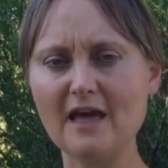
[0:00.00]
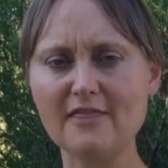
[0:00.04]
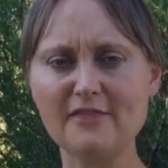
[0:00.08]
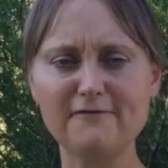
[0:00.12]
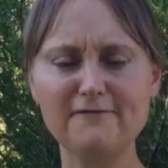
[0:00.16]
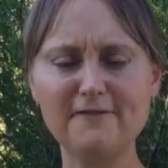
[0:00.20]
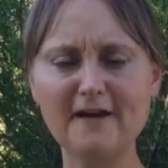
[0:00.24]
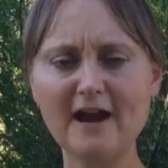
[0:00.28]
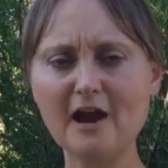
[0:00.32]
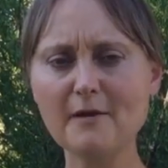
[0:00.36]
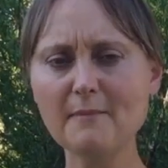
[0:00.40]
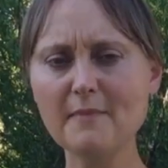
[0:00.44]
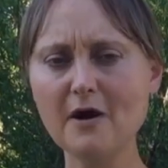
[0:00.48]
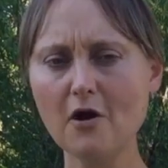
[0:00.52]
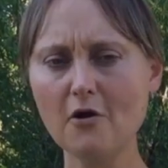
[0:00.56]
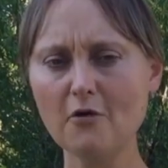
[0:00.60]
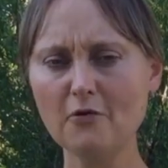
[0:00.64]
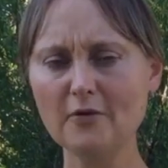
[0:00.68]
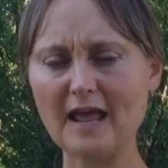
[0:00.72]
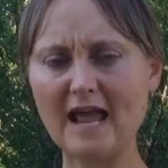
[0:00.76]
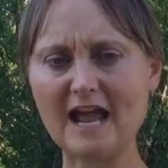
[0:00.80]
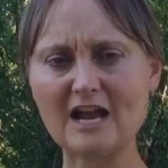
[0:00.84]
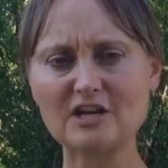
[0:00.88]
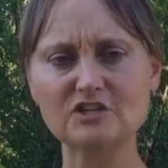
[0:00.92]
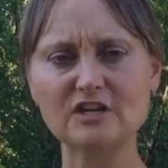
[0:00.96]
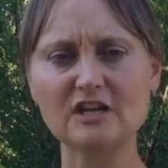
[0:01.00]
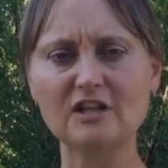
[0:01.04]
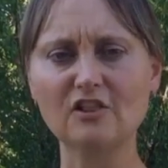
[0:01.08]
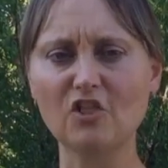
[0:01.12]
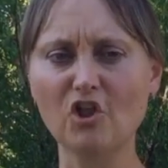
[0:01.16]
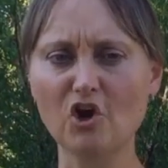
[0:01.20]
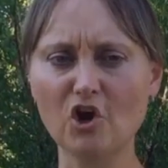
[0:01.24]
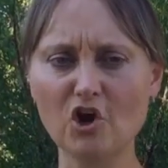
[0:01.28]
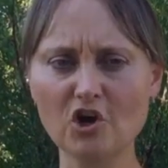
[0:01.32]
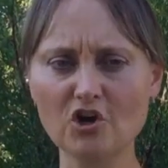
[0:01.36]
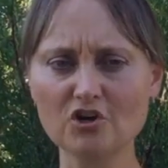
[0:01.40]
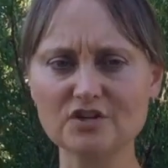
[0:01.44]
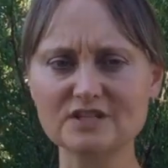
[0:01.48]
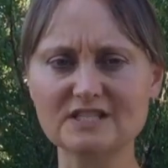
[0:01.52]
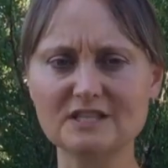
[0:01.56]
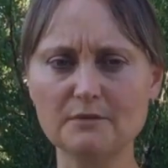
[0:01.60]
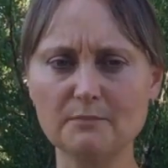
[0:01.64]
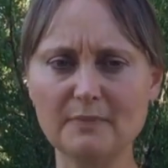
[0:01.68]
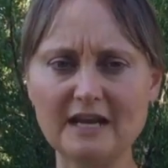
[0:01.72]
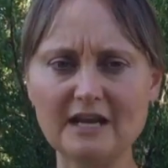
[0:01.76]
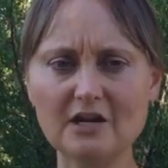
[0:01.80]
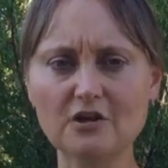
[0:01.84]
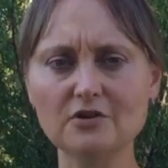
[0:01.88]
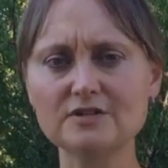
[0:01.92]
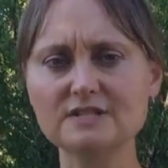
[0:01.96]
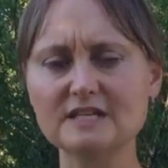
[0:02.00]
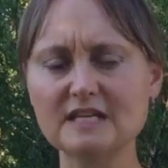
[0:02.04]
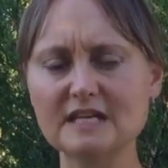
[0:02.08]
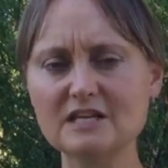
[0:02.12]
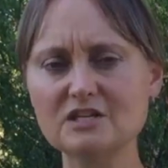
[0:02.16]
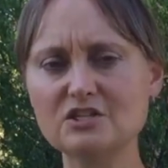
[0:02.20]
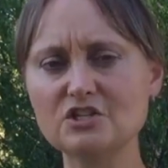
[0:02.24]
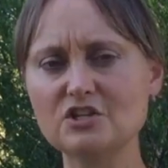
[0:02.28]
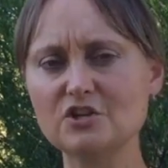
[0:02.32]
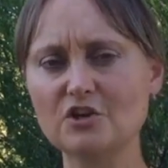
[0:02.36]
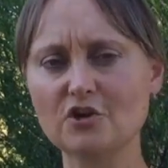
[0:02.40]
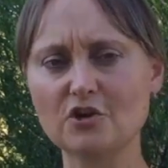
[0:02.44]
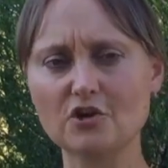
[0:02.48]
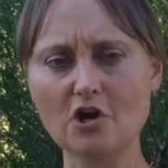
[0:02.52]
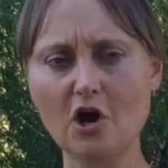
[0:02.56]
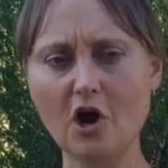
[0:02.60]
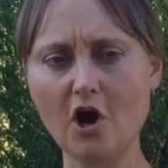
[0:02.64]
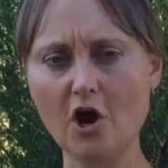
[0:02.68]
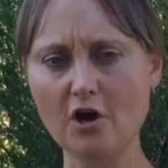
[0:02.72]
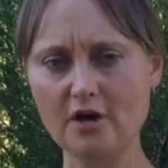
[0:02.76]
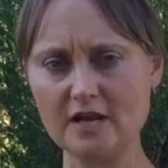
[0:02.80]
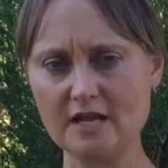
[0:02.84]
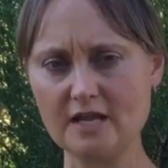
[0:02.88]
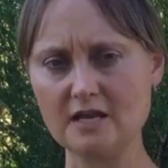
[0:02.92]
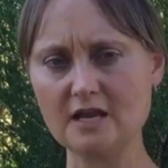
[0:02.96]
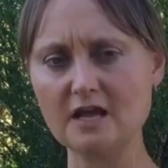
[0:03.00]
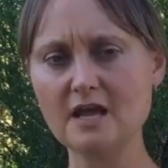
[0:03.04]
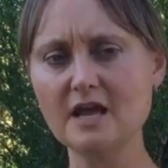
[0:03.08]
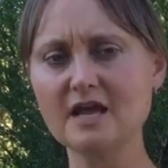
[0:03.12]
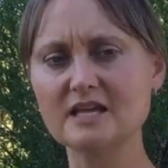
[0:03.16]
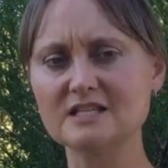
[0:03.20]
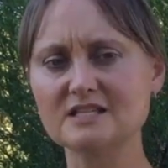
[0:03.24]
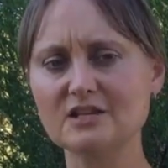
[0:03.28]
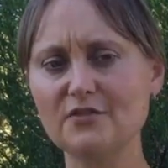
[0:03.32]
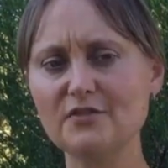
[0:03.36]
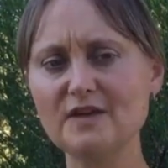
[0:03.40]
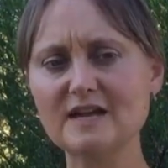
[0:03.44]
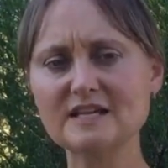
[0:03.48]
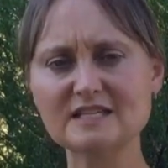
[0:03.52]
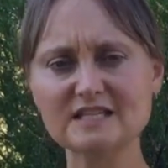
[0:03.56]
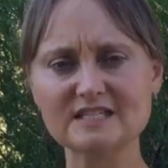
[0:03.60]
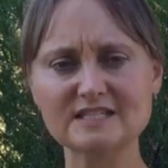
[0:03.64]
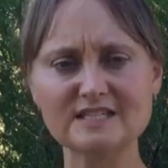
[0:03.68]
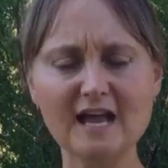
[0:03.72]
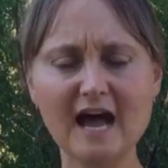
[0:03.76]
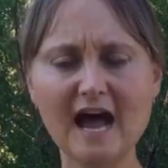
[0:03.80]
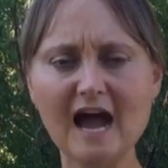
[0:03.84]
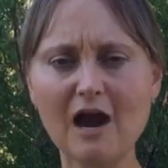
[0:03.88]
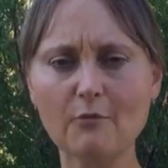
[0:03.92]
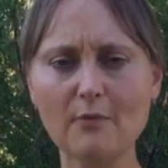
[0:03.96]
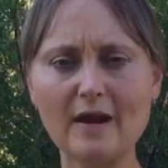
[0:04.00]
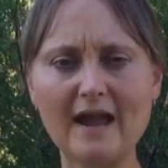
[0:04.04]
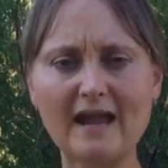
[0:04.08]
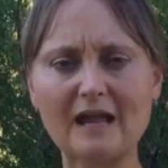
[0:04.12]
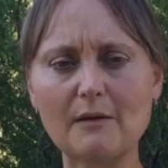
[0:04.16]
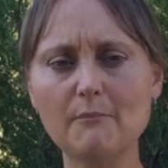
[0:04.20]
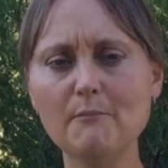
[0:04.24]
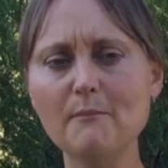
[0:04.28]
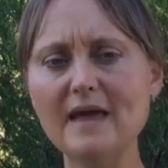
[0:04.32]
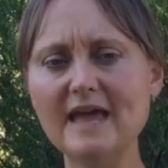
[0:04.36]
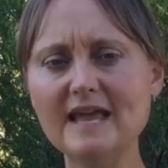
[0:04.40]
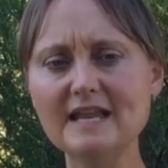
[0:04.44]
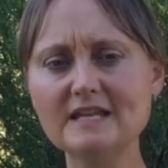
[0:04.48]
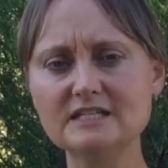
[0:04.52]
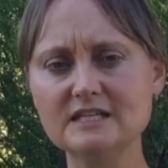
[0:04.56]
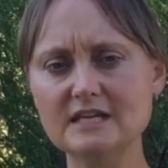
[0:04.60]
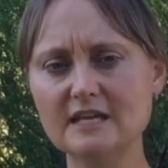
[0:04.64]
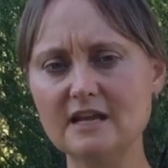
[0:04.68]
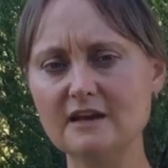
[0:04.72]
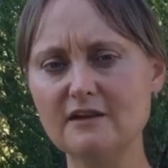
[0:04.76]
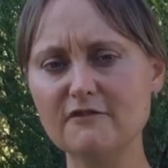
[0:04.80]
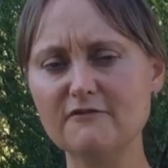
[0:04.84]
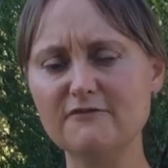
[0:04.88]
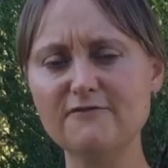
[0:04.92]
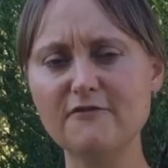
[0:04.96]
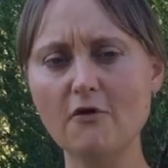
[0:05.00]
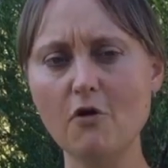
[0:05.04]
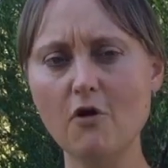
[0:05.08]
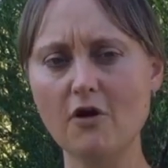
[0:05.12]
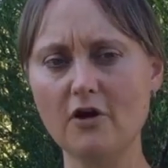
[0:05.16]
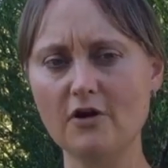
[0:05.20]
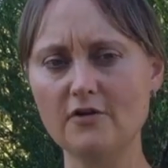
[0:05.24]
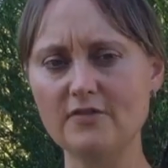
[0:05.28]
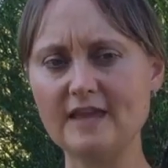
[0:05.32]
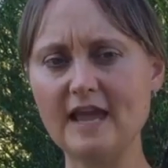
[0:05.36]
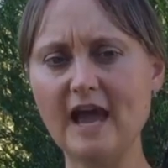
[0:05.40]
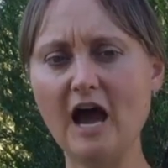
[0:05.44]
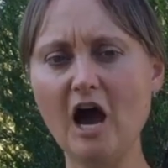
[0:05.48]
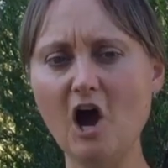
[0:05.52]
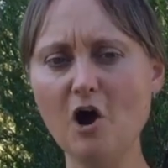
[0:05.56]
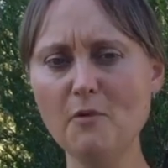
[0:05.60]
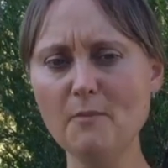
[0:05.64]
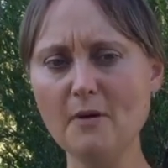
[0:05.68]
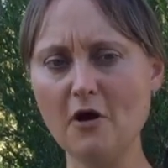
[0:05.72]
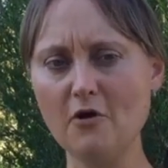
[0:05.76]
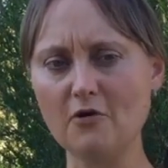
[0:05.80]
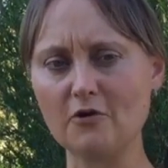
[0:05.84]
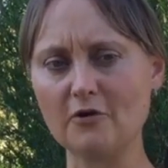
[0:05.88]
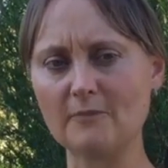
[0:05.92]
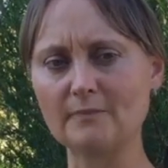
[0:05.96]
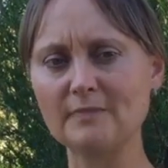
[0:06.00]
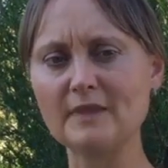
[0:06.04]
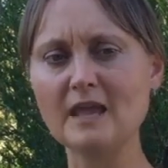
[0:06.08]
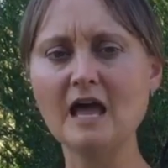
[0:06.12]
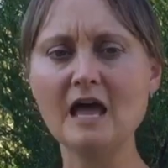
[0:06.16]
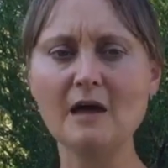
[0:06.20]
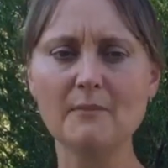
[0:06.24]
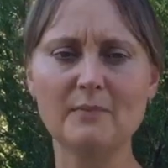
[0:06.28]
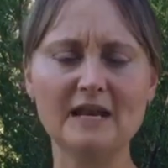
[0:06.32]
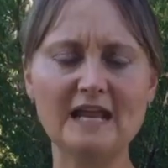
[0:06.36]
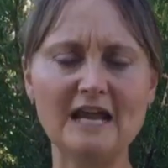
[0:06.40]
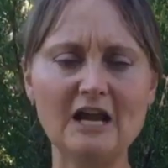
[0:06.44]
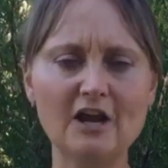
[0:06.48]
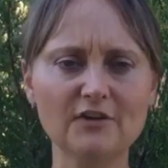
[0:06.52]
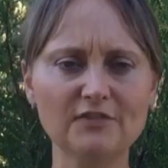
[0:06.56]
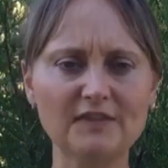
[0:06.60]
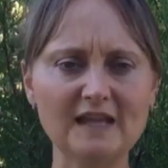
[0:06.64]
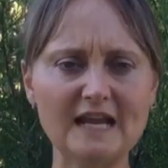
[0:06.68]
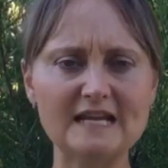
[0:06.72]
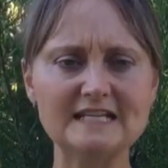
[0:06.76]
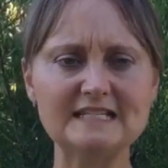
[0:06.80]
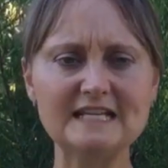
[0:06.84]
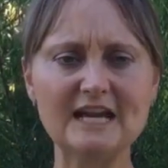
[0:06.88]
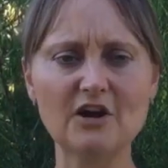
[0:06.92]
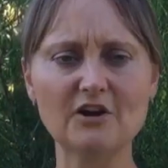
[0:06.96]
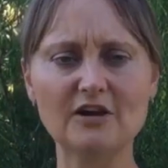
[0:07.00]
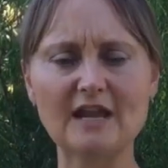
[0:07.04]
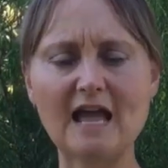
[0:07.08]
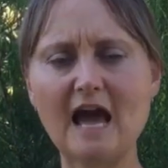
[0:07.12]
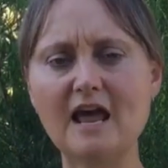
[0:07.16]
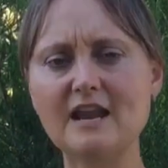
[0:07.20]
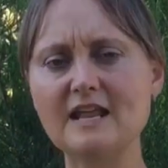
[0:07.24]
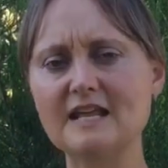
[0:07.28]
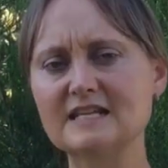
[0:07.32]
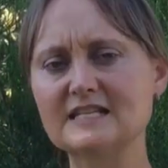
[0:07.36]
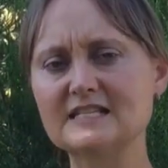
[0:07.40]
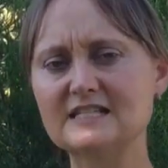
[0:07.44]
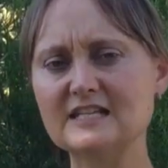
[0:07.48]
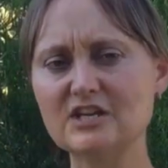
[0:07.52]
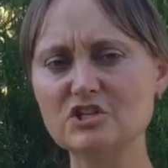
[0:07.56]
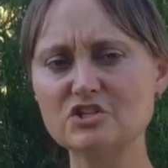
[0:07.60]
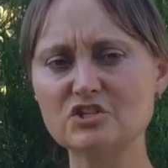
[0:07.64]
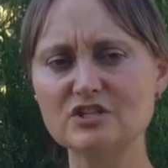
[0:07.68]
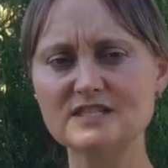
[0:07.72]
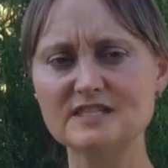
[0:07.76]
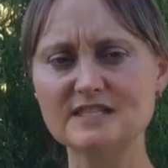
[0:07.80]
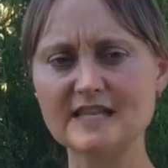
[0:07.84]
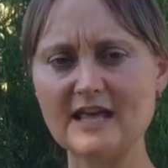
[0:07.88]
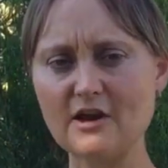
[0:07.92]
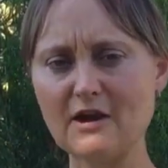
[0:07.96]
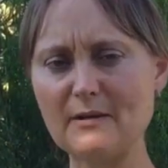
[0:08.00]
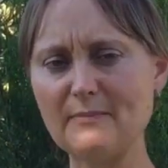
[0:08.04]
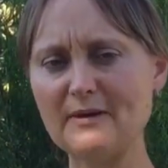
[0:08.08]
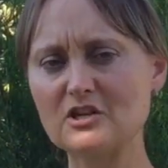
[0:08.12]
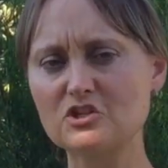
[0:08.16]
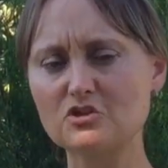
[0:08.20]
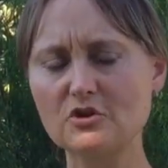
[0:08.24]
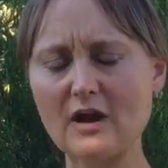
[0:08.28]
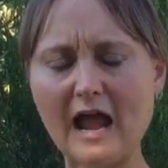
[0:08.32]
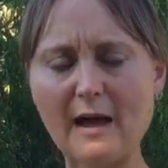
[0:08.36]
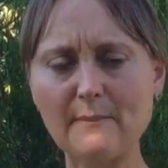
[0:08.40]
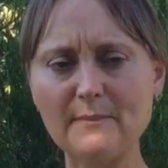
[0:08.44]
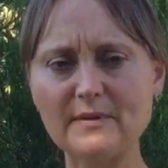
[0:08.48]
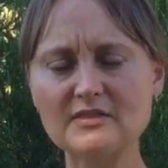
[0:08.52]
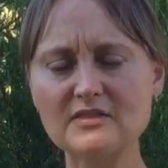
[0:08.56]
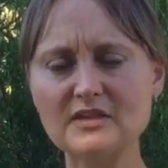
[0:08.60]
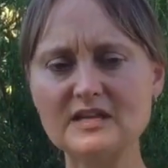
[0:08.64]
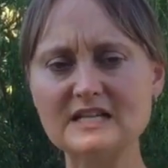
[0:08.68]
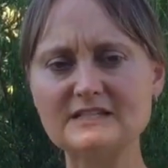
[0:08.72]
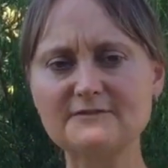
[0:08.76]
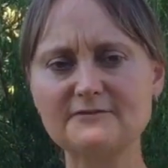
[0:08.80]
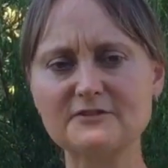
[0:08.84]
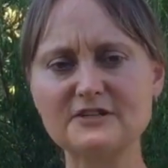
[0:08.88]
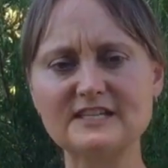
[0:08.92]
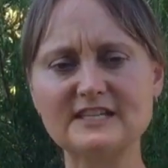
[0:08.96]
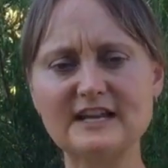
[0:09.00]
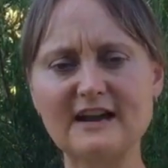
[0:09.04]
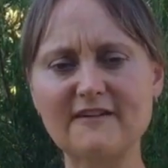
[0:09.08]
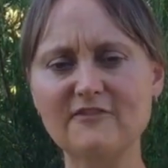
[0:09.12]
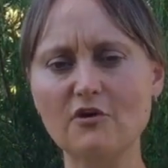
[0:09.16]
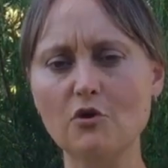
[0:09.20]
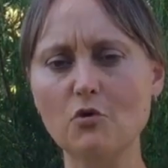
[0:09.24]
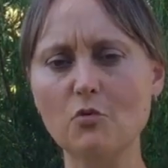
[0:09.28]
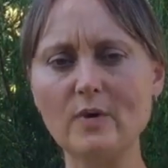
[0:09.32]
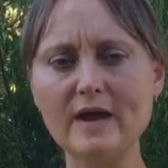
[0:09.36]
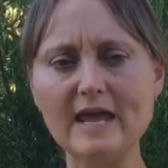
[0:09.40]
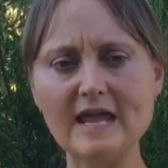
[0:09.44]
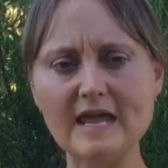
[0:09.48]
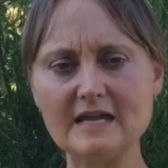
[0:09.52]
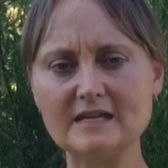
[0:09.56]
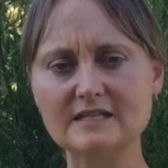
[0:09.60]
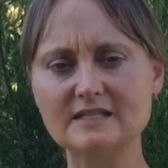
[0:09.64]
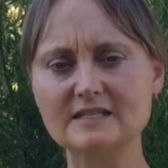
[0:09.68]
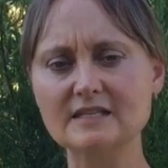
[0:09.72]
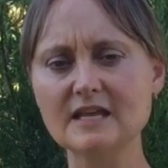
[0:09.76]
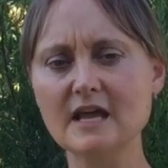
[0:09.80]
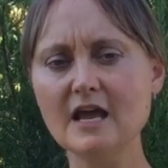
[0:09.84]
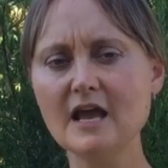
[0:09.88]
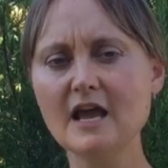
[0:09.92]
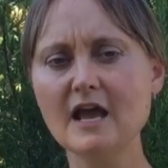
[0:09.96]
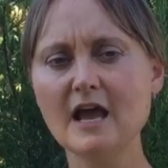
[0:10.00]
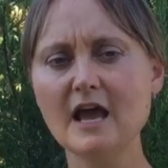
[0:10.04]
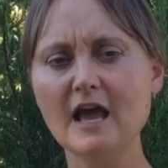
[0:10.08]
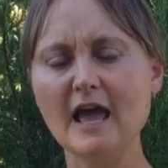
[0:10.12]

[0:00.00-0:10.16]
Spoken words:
The pheromone actually lures the beetles into your garden. So this is not recommended for the homeowner. But here at the Adair County Extension Center, I've been trapping these for several weeks.